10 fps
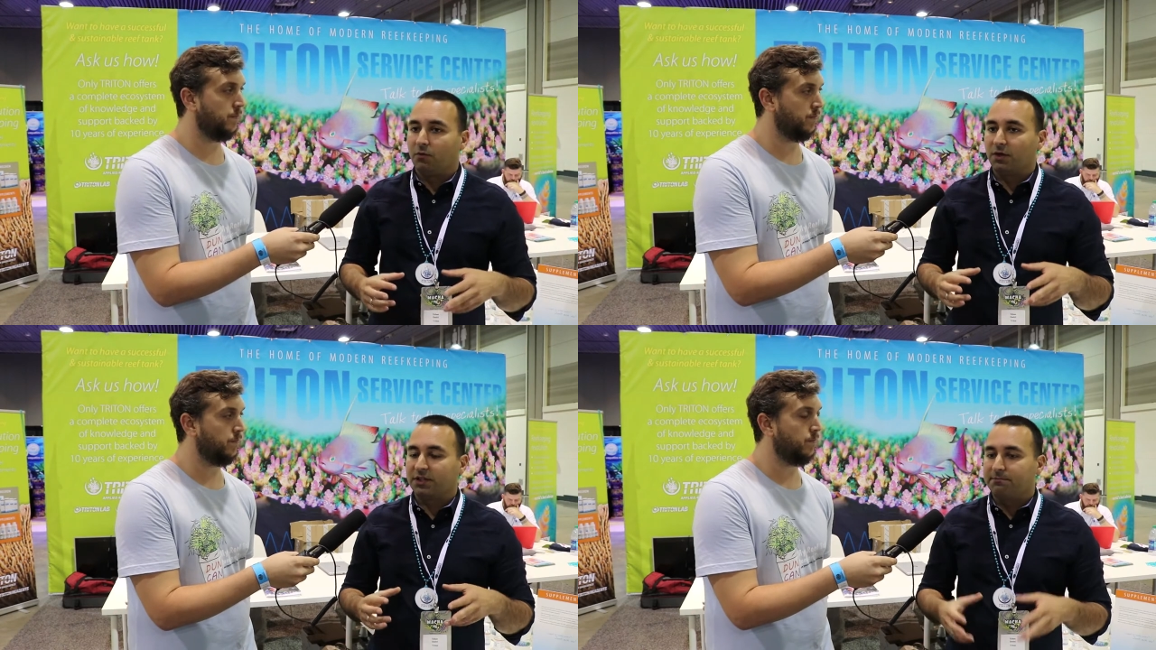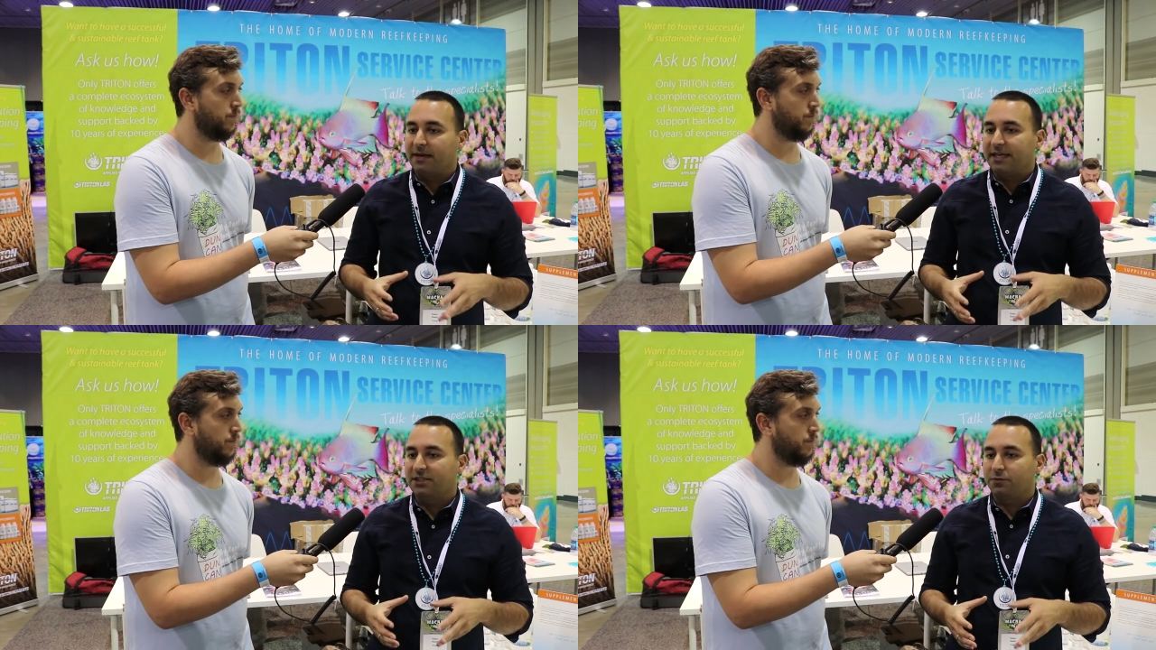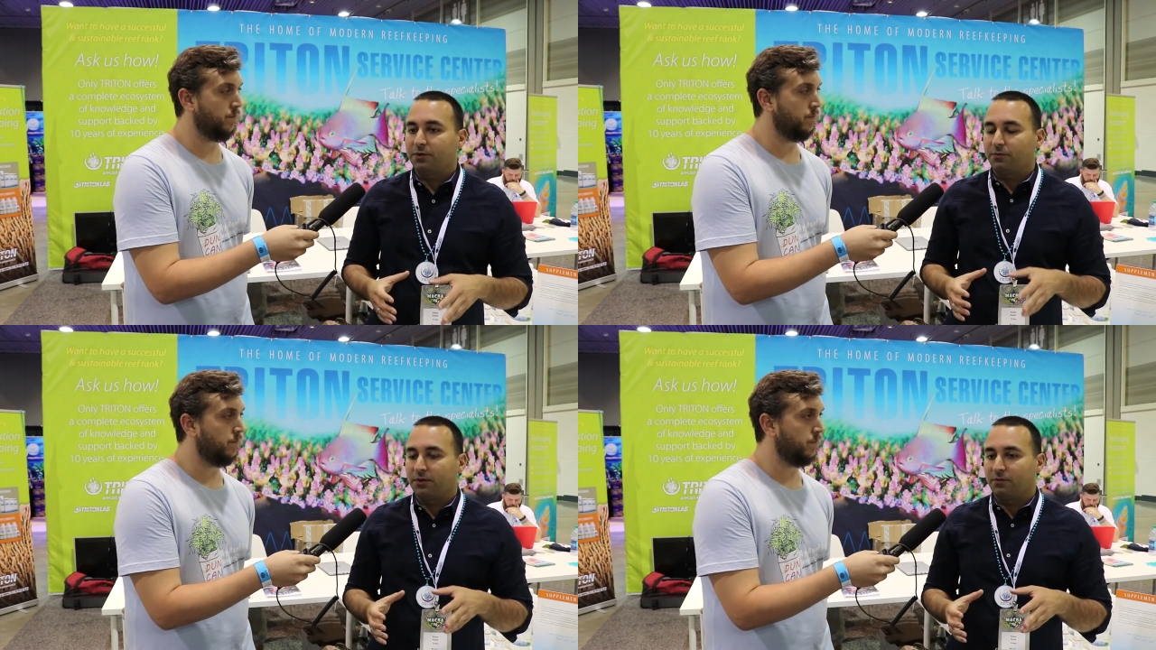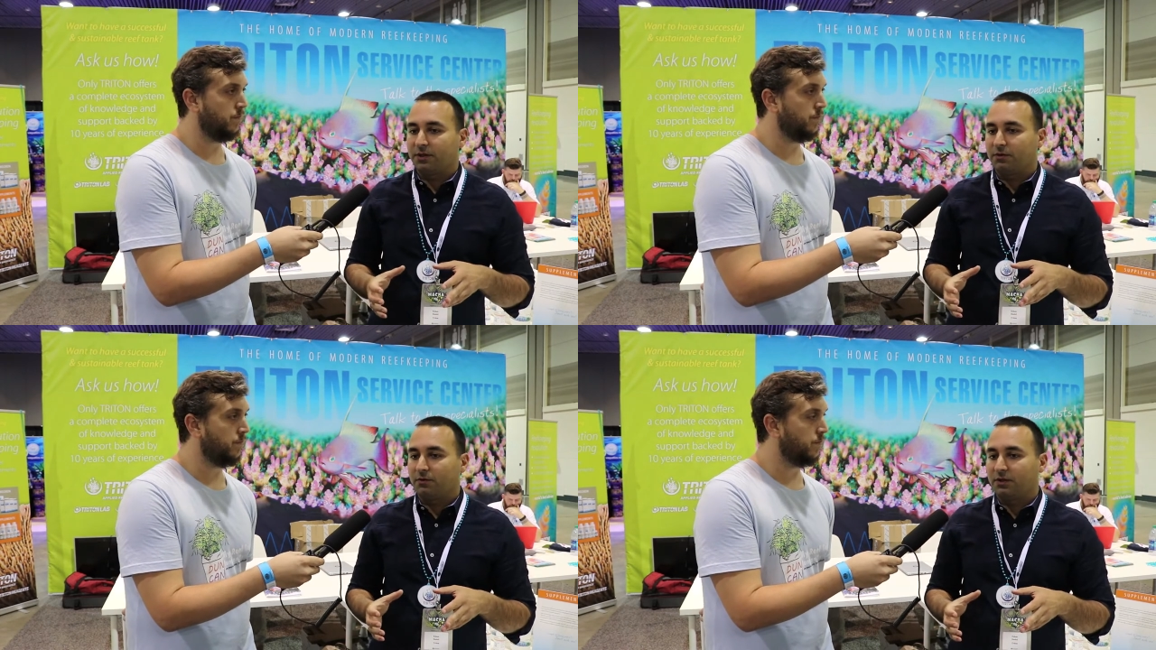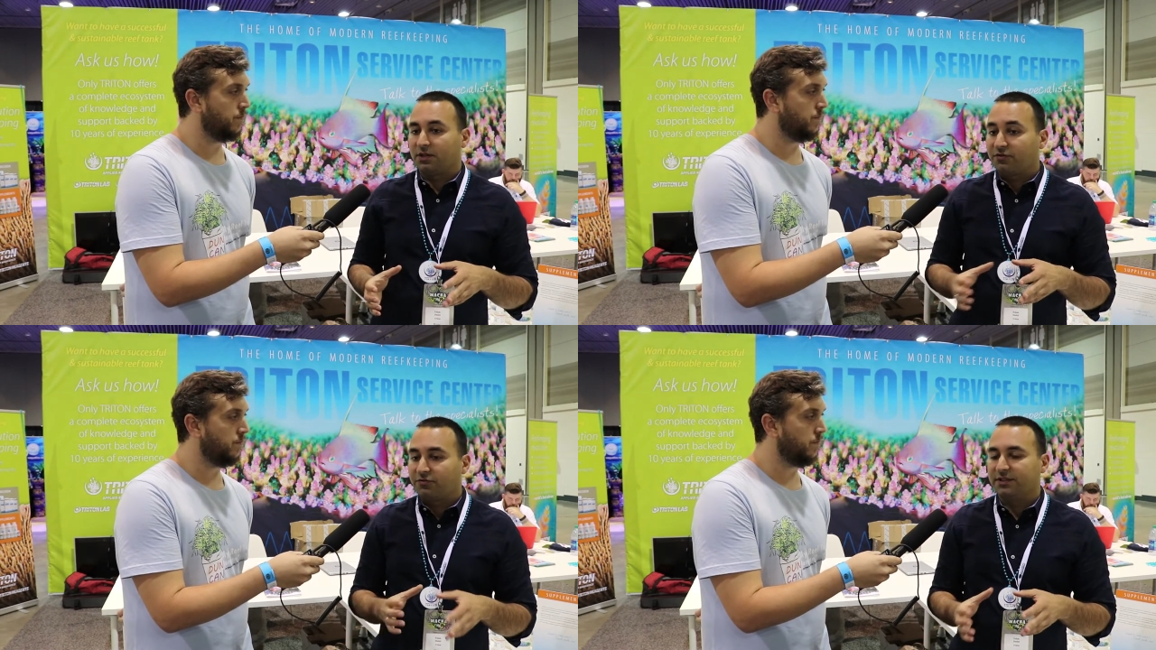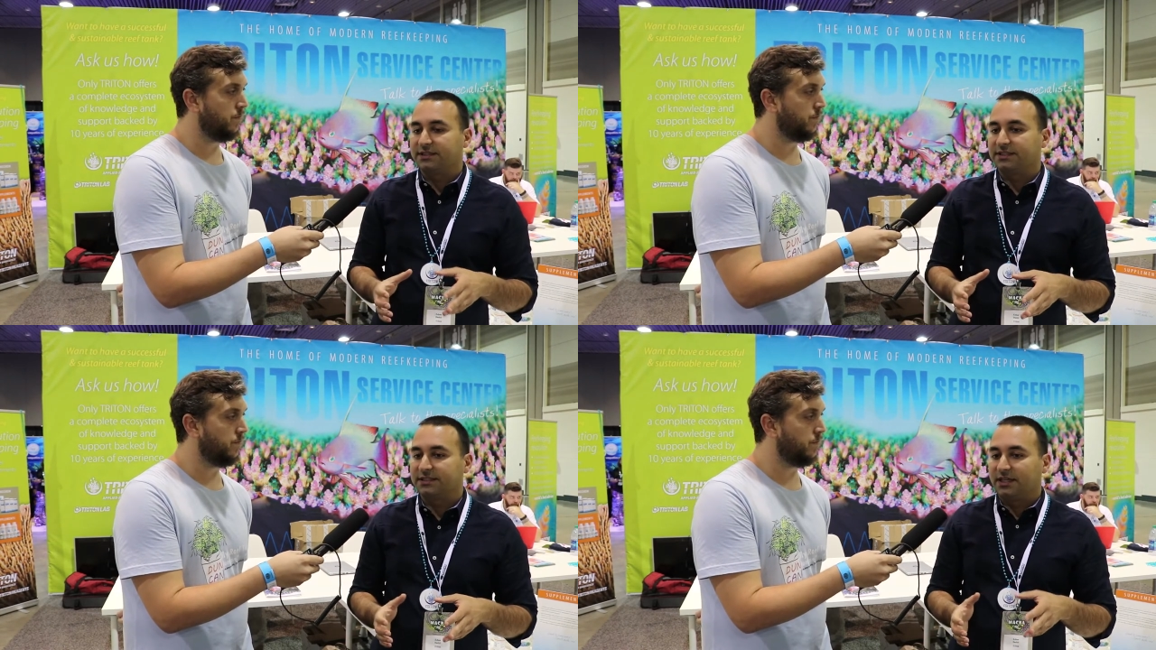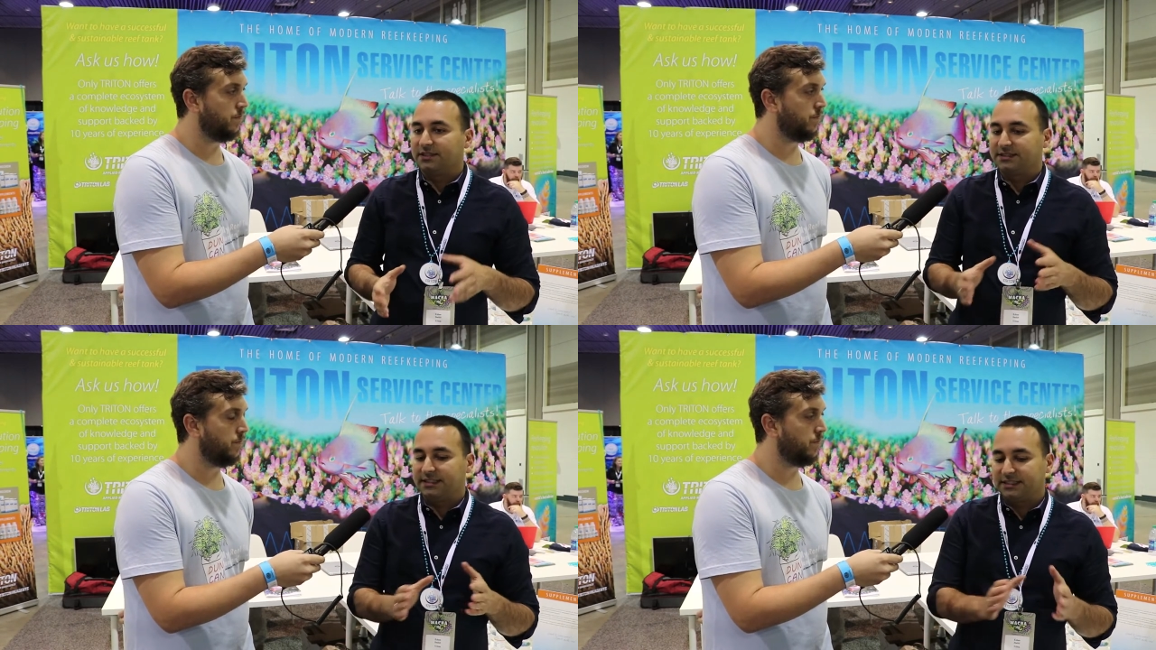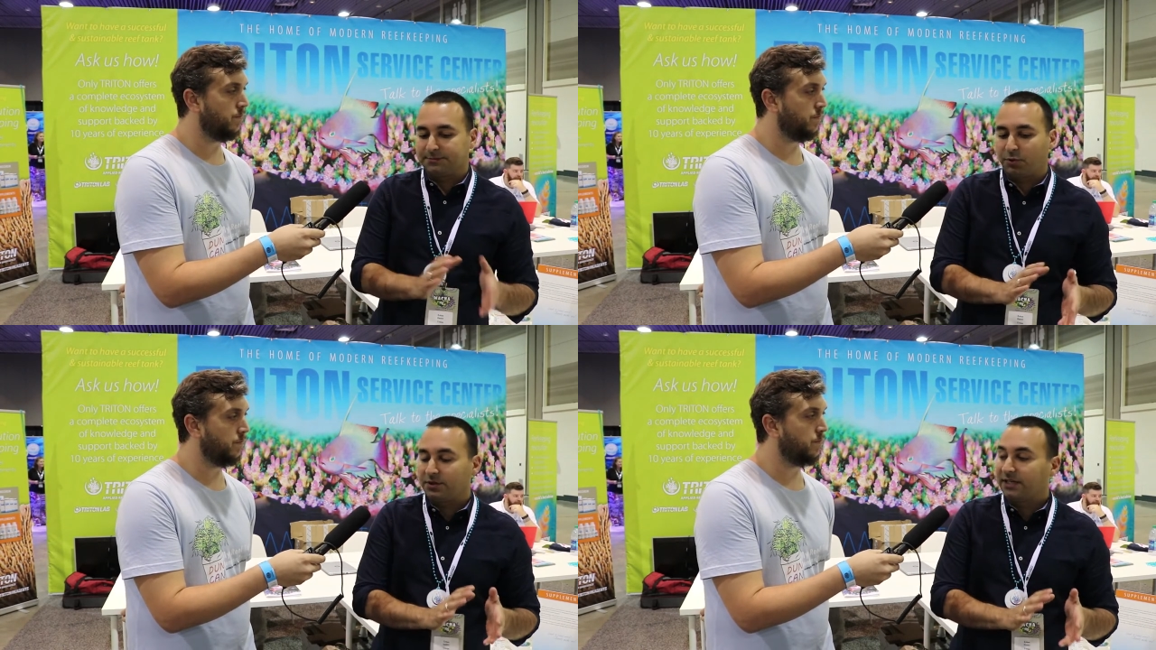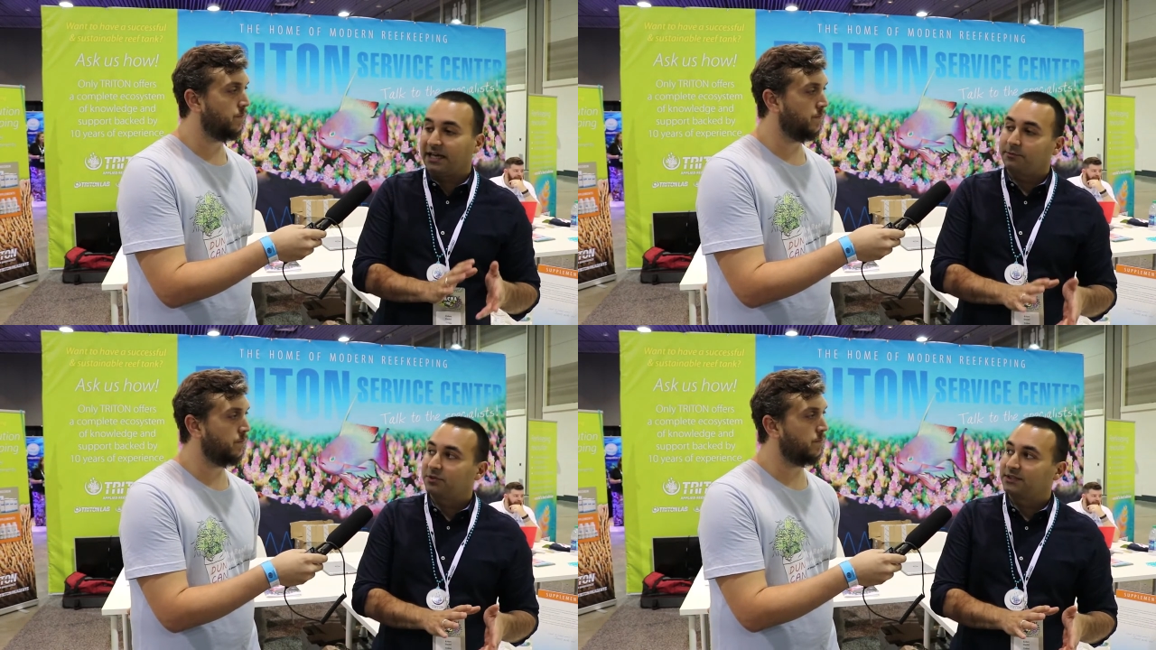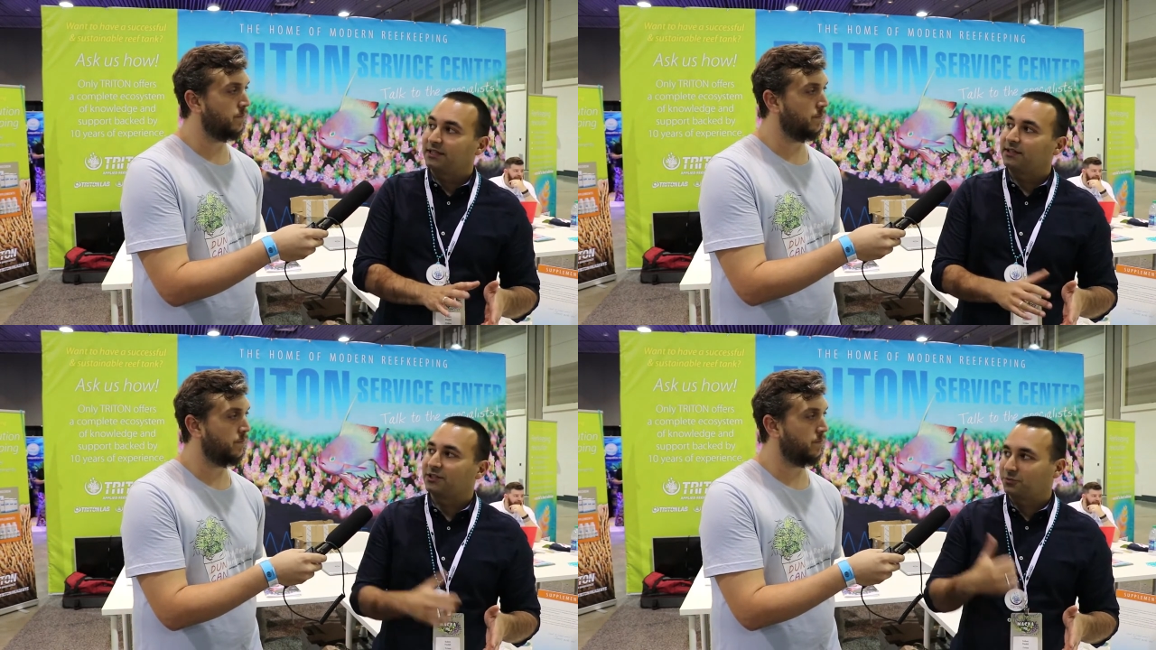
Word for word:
Speaker 1: what it makes with, with, the difference is 6.8%.